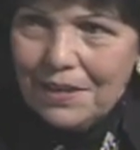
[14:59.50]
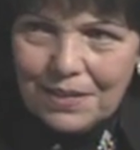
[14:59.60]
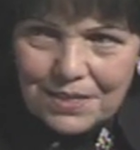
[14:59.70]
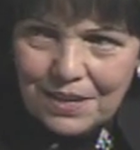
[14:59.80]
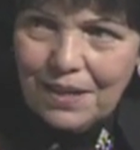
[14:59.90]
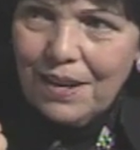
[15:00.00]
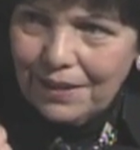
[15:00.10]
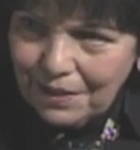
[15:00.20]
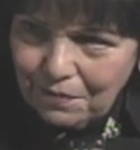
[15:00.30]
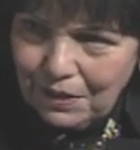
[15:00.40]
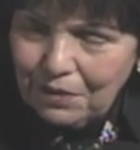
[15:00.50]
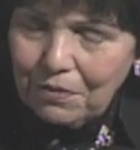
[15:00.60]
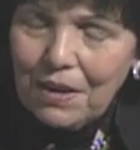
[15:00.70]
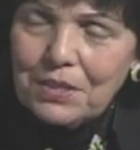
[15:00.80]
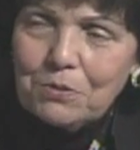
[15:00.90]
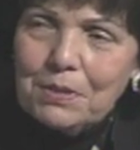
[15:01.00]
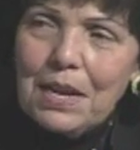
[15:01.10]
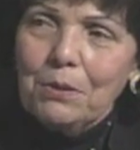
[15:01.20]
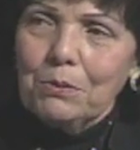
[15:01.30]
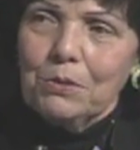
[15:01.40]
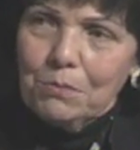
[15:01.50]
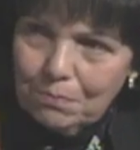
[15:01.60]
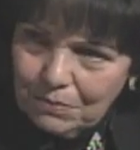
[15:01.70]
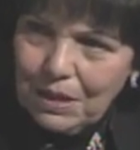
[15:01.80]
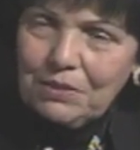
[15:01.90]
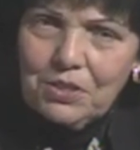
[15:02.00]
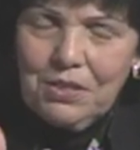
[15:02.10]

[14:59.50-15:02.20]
Listen and give advice without touch,